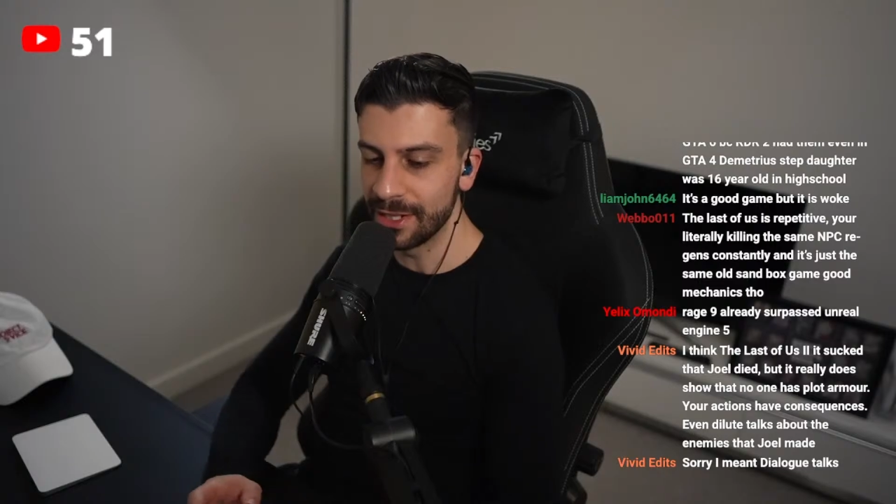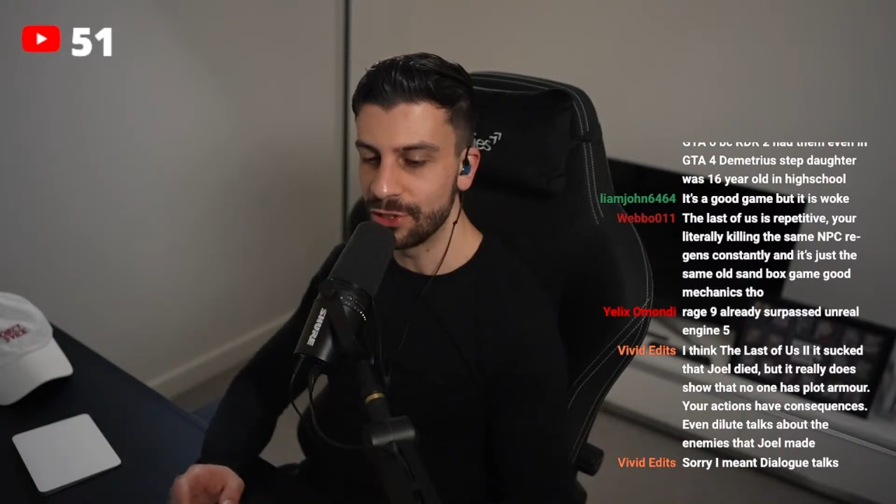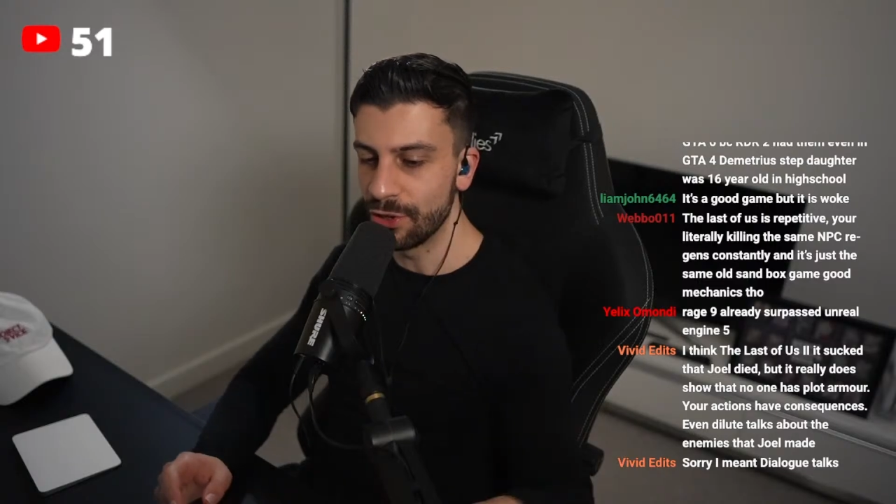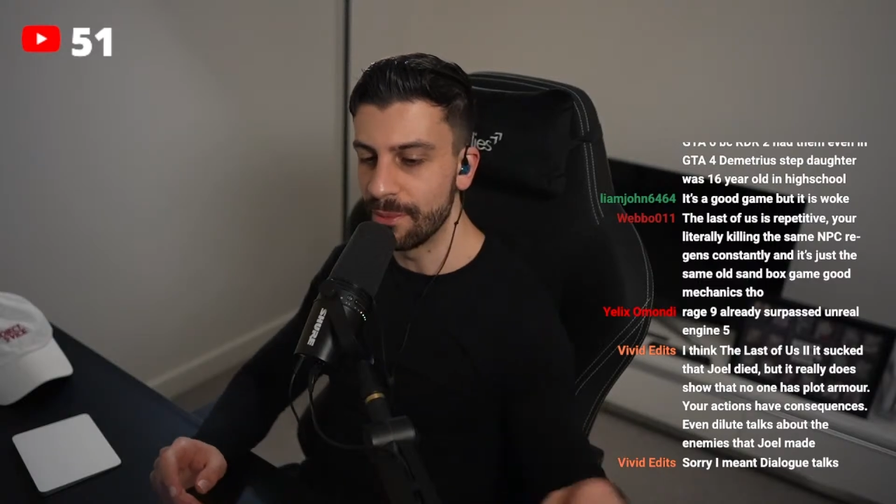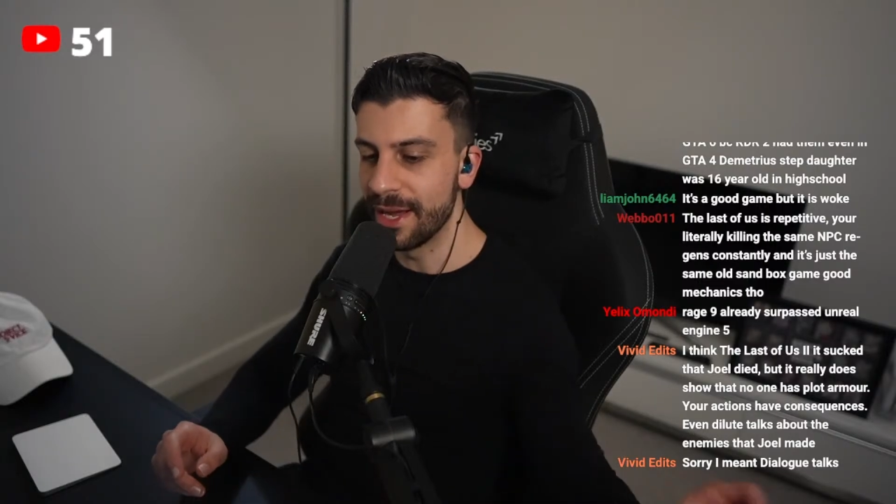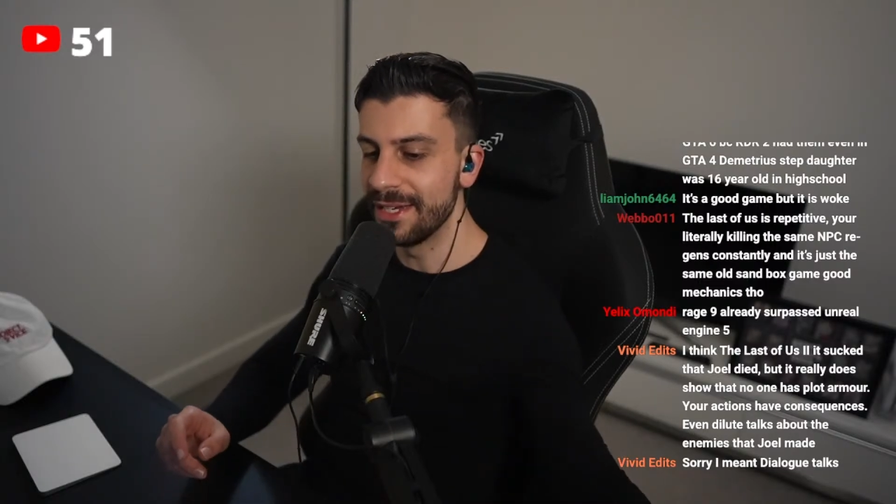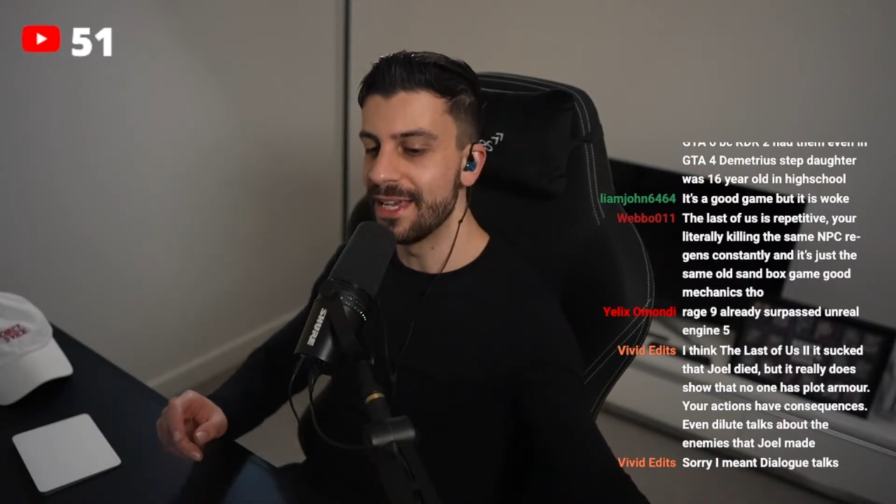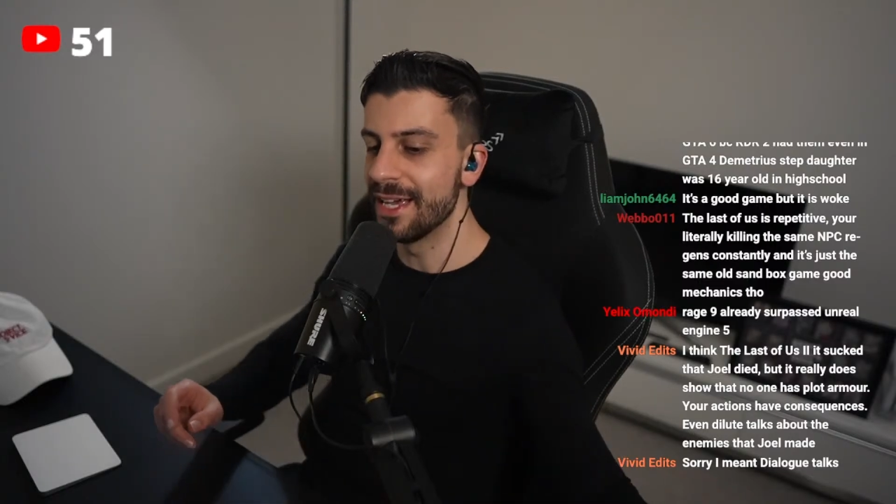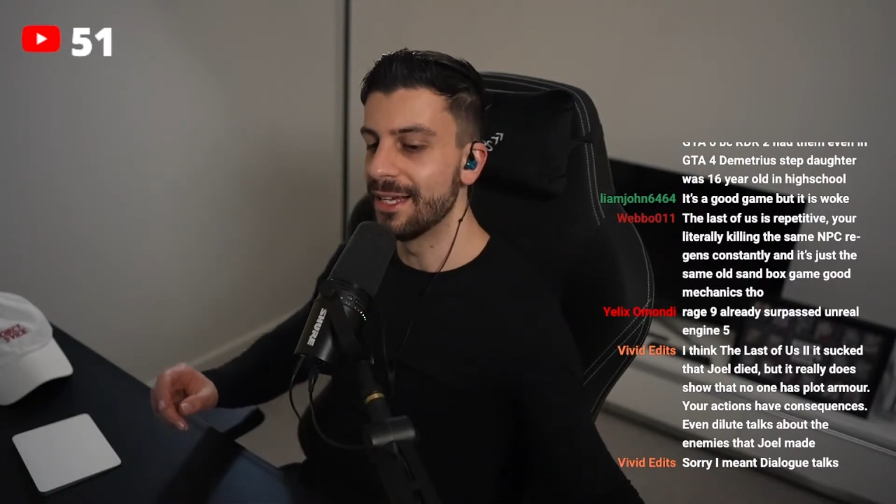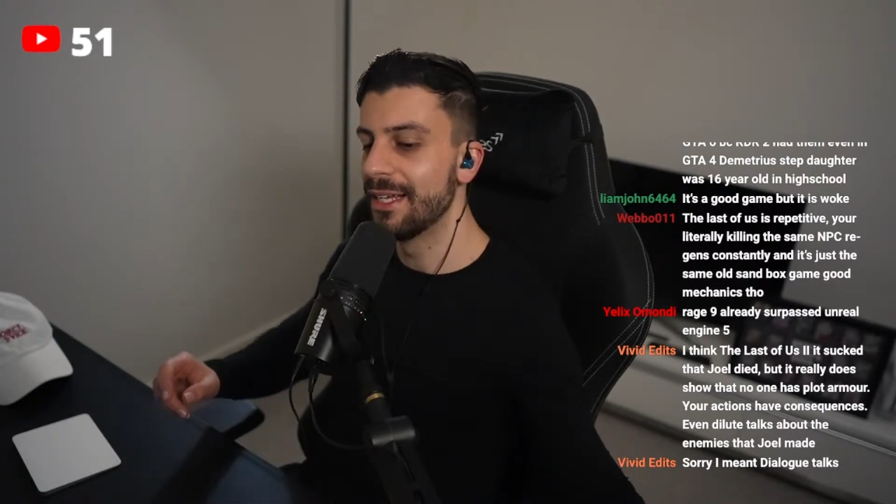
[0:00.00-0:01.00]
Joel made.
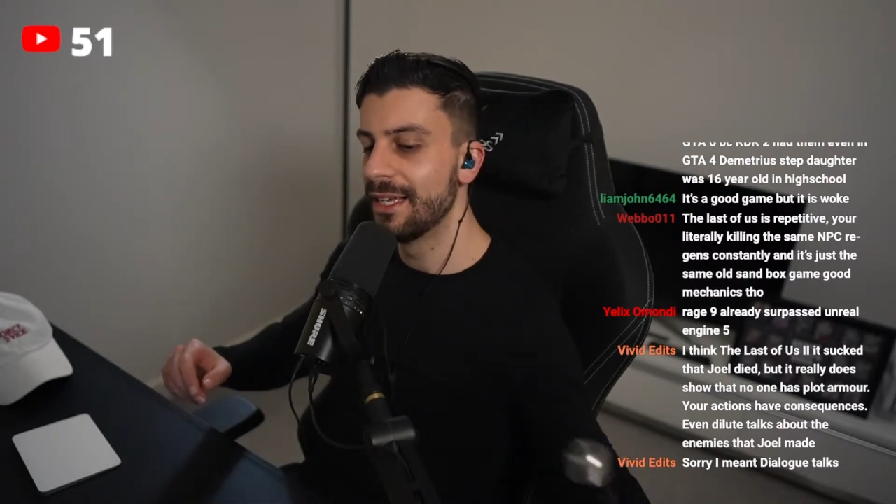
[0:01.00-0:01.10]
Yeah.